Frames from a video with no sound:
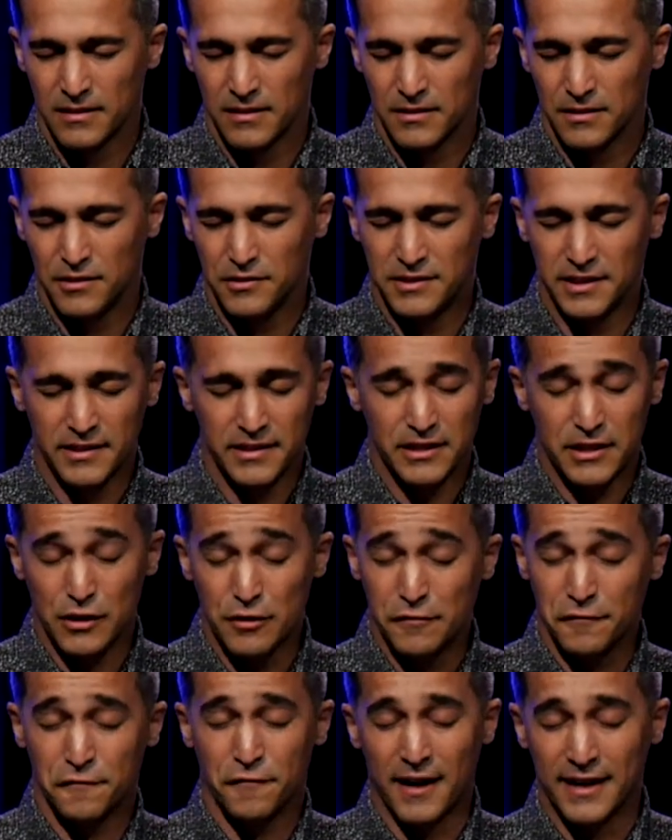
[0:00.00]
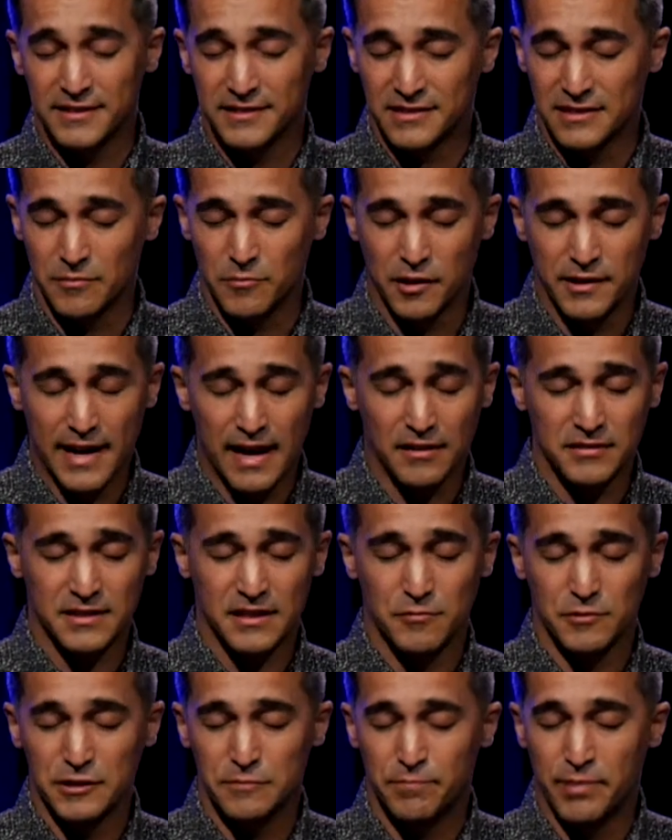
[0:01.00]
You didn't go find someone else that
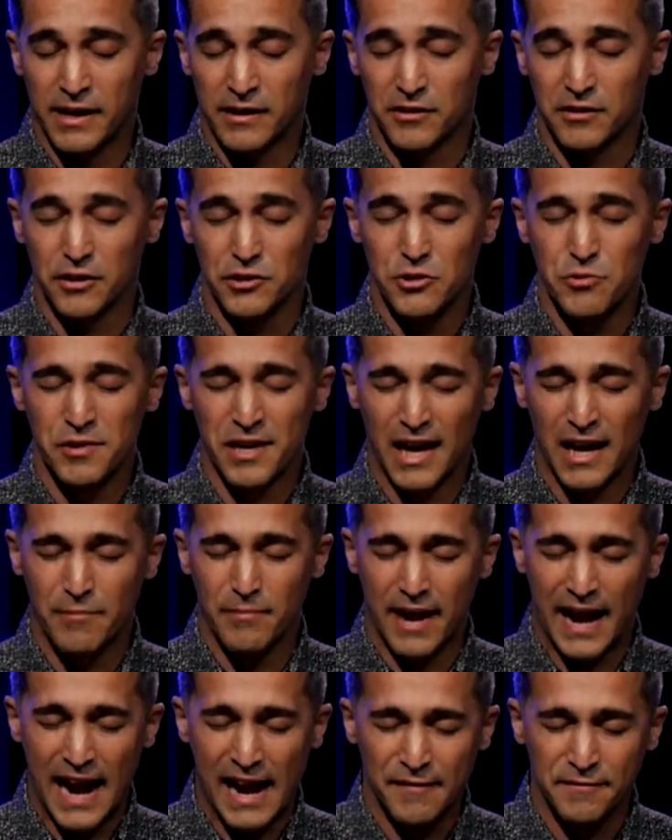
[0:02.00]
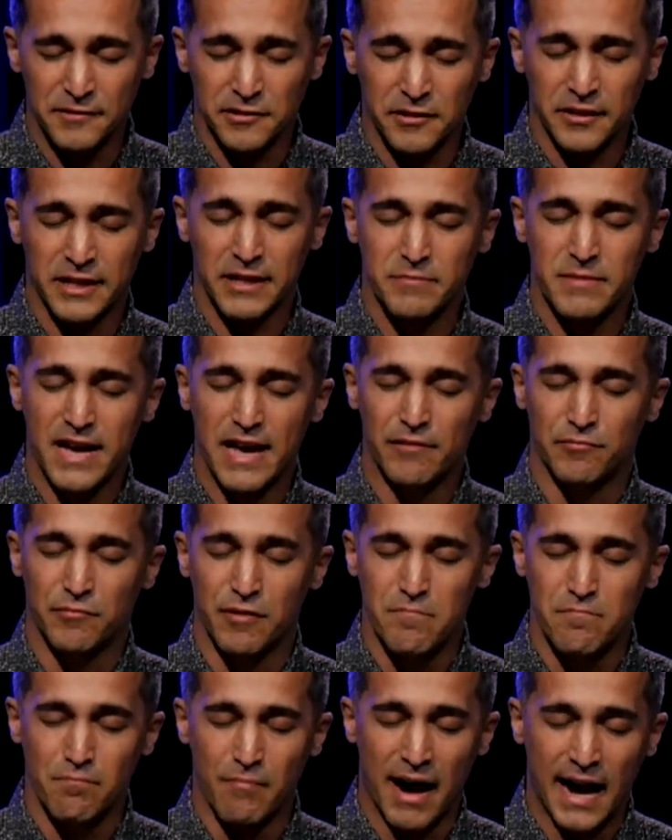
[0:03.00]
was better. No, you came after him and
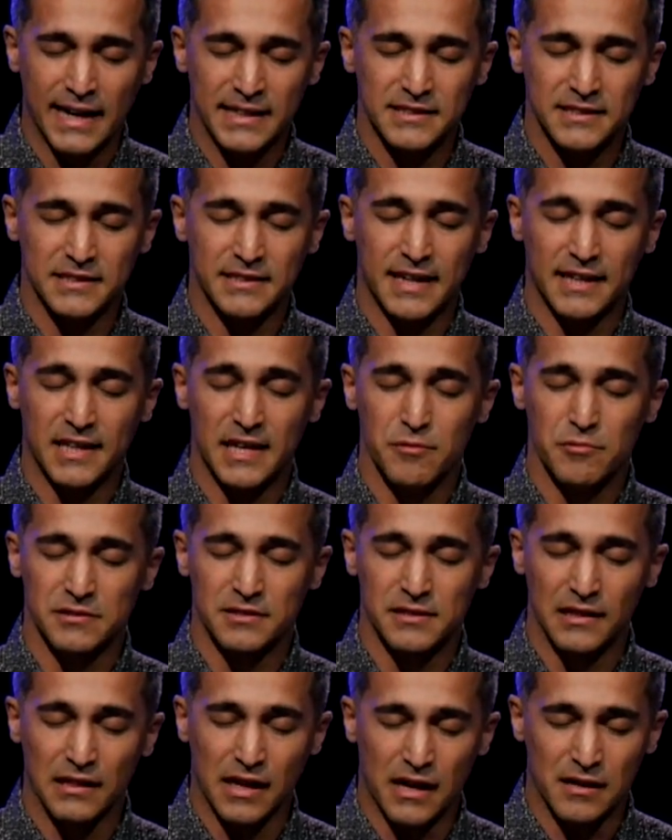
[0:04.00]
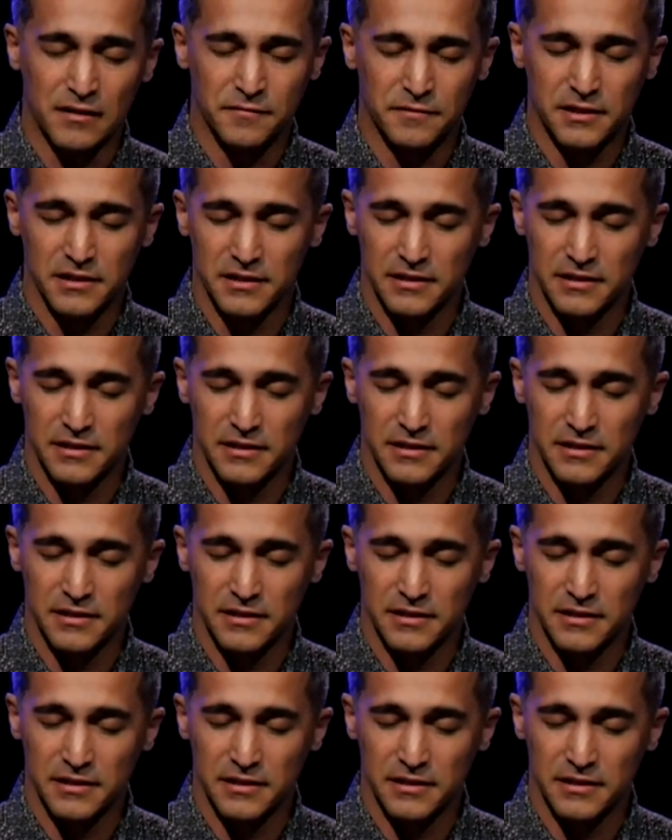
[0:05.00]
reminded that he was loved,